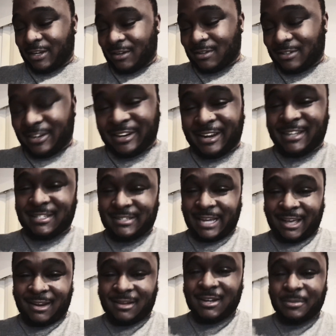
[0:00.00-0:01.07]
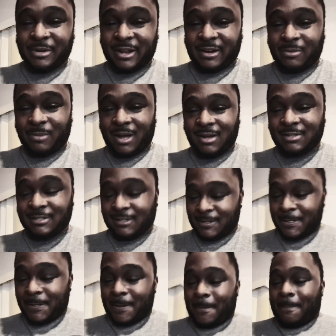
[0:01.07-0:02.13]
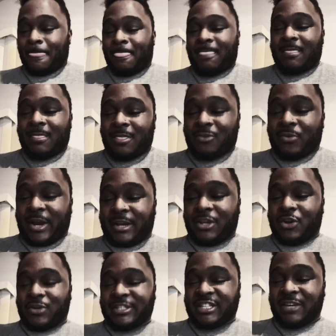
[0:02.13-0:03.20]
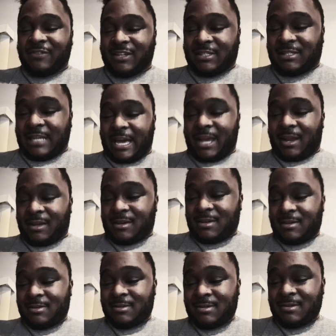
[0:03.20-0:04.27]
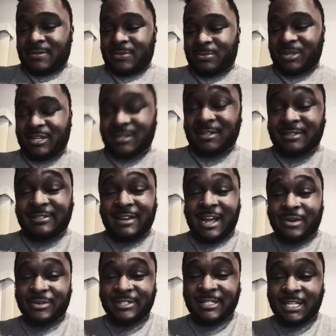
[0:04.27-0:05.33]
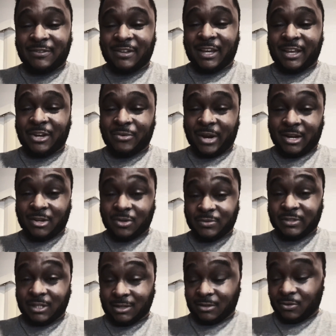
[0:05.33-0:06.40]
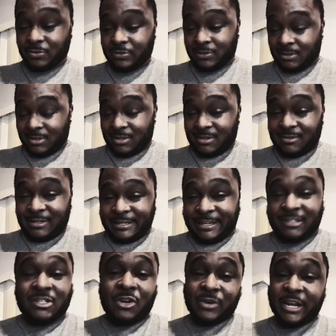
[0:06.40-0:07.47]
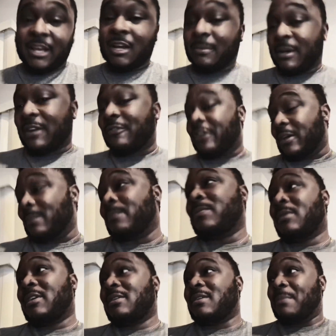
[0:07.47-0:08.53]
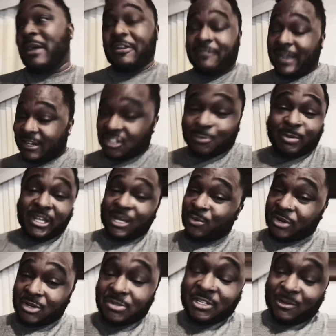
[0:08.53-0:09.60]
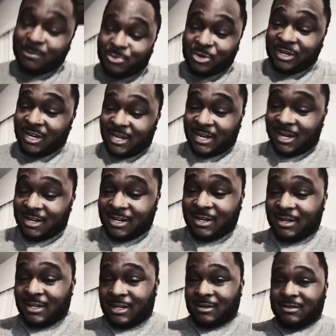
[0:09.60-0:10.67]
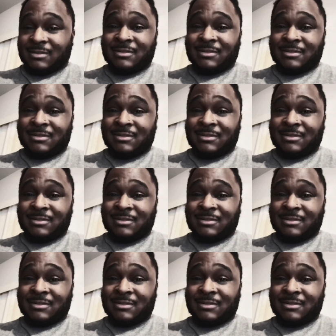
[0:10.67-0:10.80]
You hear that static coming out of the box? The radio is giving static because it's not receiving any radio signals. It's on AM FM. Matter of fact, it's playing 107.9 in Atlanta.